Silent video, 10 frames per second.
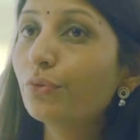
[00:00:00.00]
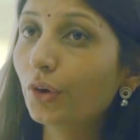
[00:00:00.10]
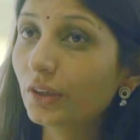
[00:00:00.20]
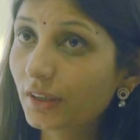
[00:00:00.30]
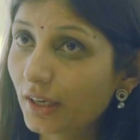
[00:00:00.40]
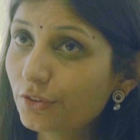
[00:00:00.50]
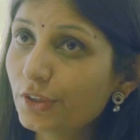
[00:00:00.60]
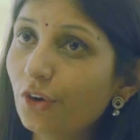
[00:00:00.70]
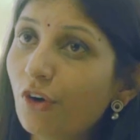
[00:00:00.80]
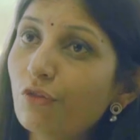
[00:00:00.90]
For a
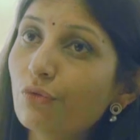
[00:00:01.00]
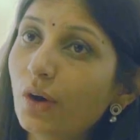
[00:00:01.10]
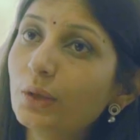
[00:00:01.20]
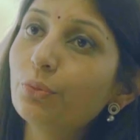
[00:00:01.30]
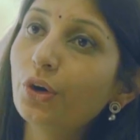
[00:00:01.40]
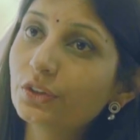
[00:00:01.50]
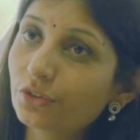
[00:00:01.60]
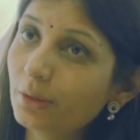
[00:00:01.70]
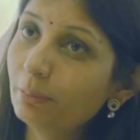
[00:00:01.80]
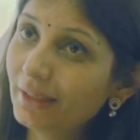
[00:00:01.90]
country of
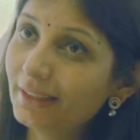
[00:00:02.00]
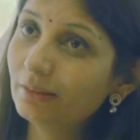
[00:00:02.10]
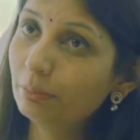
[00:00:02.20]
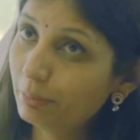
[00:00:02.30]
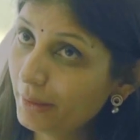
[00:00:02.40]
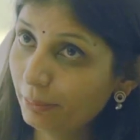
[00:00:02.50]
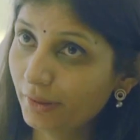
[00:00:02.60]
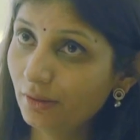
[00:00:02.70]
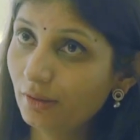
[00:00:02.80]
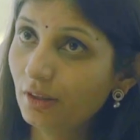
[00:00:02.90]
1.3 billion
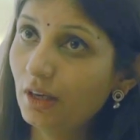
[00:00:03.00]
people,